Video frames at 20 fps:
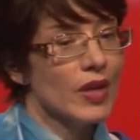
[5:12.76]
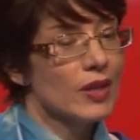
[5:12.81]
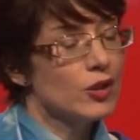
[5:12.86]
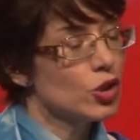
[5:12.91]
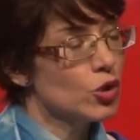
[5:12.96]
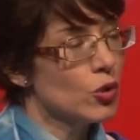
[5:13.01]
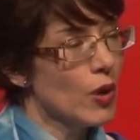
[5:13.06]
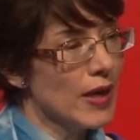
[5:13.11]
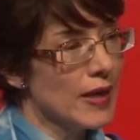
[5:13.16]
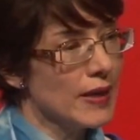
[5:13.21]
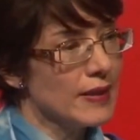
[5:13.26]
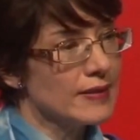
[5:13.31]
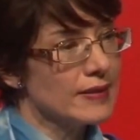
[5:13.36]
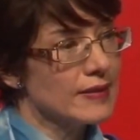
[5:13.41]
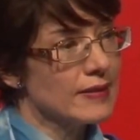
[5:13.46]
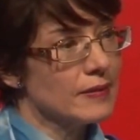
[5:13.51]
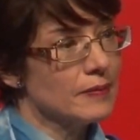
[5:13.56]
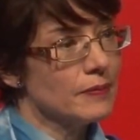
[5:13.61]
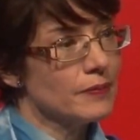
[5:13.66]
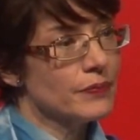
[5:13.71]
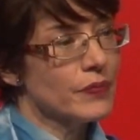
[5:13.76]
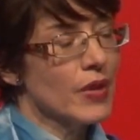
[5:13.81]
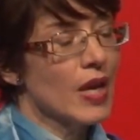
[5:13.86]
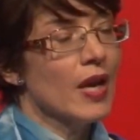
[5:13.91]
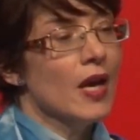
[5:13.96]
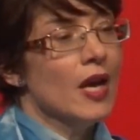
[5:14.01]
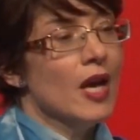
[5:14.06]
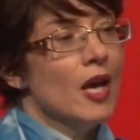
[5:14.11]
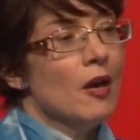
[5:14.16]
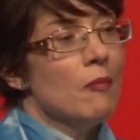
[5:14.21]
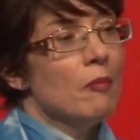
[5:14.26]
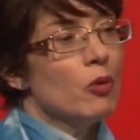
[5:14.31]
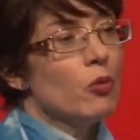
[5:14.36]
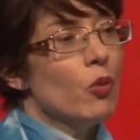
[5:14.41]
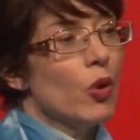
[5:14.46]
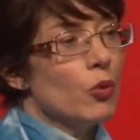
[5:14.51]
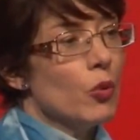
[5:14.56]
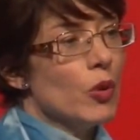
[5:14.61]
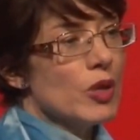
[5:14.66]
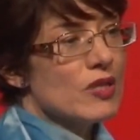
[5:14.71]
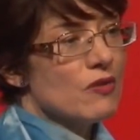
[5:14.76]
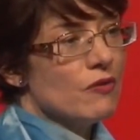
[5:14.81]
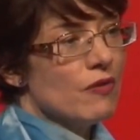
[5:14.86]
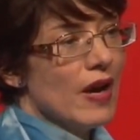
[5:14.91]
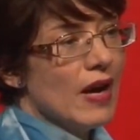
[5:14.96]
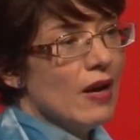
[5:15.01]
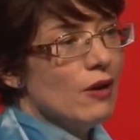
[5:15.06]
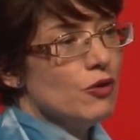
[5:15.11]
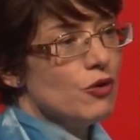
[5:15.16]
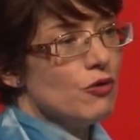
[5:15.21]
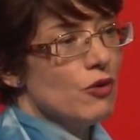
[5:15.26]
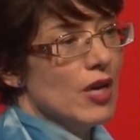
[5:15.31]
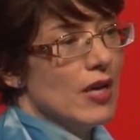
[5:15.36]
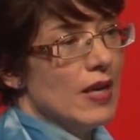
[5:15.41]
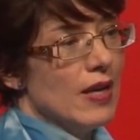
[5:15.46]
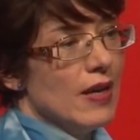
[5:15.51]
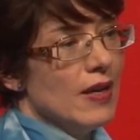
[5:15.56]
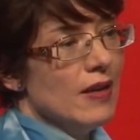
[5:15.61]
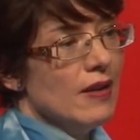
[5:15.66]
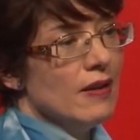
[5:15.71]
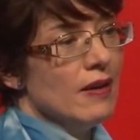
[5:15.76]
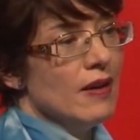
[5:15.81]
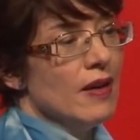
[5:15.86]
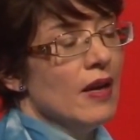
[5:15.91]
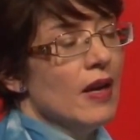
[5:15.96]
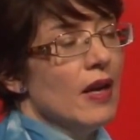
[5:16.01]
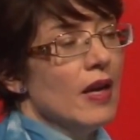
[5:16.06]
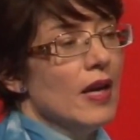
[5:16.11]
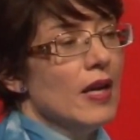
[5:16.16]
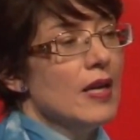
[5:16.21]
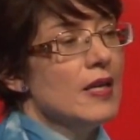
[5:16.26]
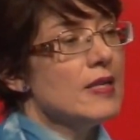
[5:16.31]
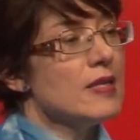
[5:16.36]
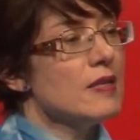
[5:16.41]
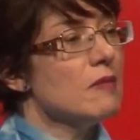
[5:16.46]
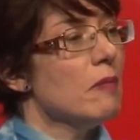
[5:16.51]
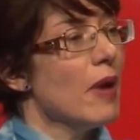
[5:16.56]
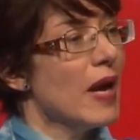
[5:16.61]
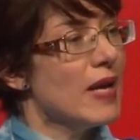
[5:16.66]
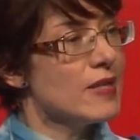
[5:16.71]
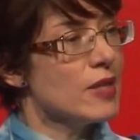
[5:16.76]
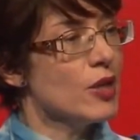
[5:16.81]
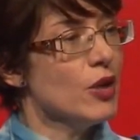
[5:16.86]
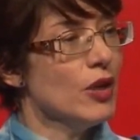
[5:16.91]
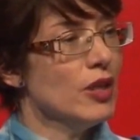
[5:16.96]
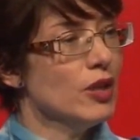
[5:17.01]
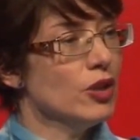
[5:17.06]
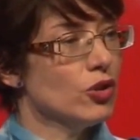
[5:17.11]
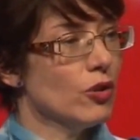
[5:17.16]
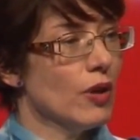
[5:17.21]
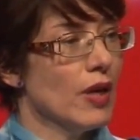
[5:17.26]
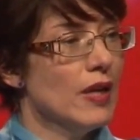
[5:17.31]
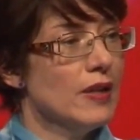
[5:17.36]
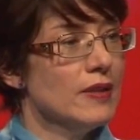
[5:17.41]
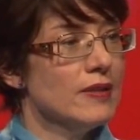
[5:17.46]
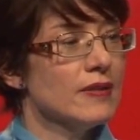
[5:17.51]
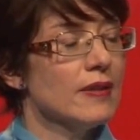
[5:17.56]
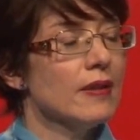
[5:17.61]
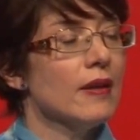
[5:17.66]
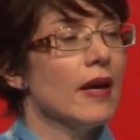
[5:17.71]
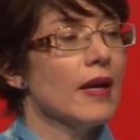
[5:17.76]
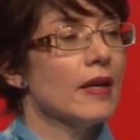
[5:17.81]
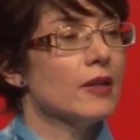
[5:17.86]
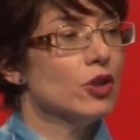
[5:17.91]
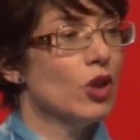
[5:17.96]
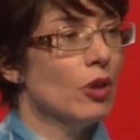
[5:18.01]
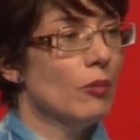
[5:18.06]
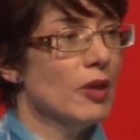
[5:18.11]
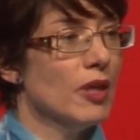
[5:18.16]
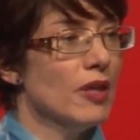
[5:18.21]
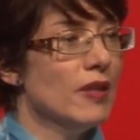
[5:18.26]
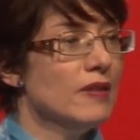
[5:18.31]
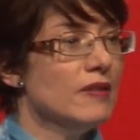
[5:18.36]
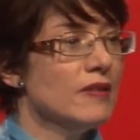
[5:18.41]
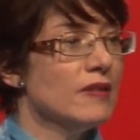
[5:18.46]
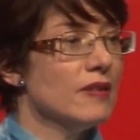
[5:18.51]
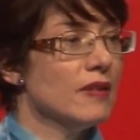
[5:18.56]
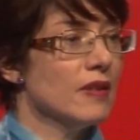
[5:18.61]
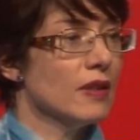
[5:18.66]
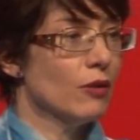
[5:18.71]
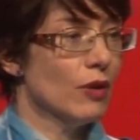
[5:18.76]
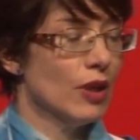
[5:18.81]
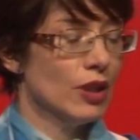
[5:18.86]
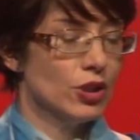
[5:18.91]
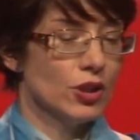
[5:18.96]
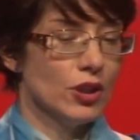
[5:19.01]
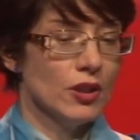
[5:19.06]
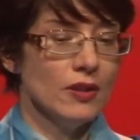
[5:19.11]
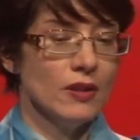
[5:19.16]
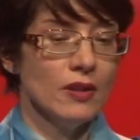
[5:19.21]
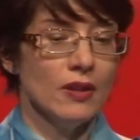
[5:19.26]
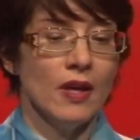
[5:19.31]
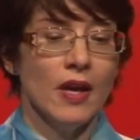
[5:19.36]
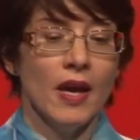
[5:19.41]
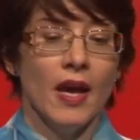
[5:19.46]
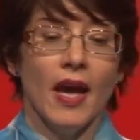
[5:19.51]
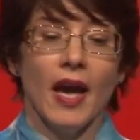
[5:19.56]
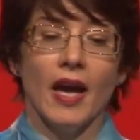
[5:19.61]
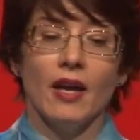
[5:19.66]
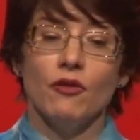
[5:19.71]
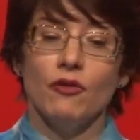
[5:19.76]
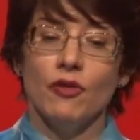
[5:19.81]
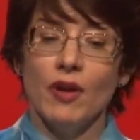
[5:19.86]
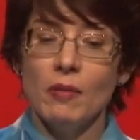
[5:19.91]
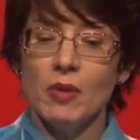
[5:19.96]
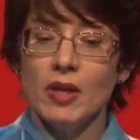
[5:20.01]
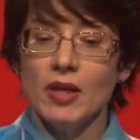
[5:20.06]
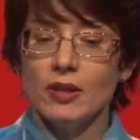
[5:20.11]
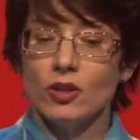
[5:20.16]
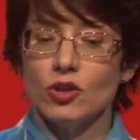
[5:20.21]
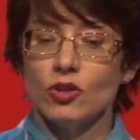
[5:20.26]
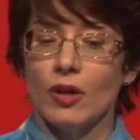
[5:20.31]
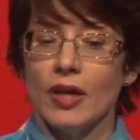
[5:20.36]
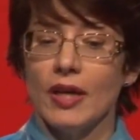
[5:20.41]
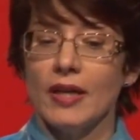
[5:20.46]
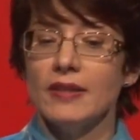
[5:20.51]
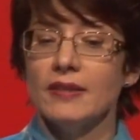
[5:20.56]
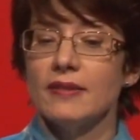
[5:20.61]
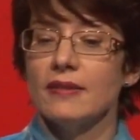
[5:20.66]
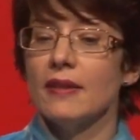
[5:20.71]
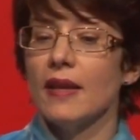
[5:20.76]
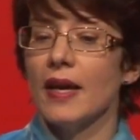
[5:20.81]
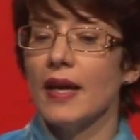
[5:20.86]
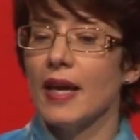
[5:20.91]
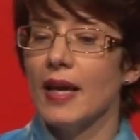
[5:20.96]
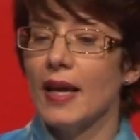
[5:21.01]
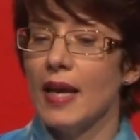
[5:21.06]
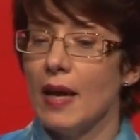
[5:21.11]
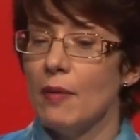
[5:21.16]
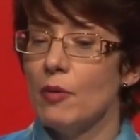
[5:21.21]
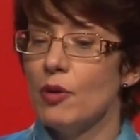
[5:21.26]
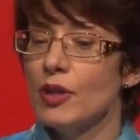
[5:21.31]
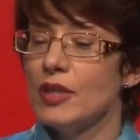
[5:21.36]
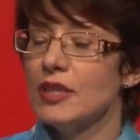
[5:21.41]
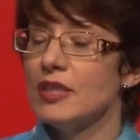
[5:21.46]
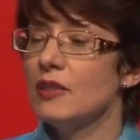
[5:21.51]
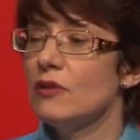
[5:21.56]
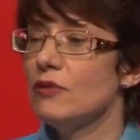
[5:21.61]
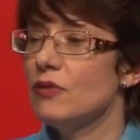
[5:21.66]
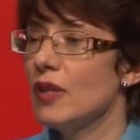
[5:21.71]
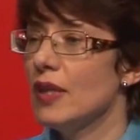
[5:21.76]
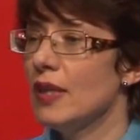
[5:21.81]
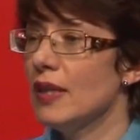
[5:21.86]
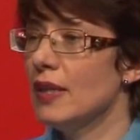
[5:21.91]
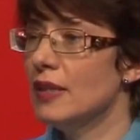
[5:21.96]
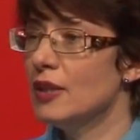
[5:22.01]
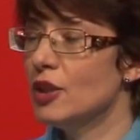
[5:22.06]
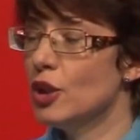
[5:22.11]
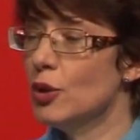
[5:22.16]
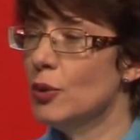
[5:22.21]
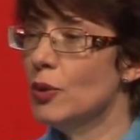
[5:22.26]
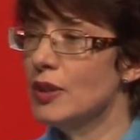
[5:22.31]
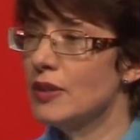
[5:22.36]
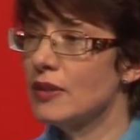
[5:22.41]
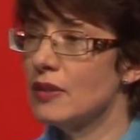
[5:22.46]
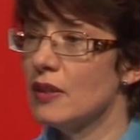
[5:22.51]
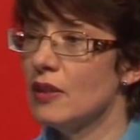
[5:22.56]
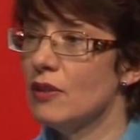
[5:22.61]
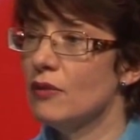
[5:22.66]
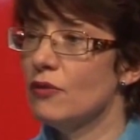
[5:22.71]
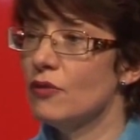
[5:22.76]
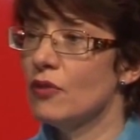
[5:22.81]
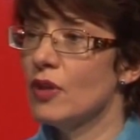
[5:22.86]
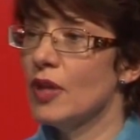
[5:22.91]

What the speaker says: traits. But what was found really is masculine traits like dominance, aggression, and feminine traits like collaborative and intuitive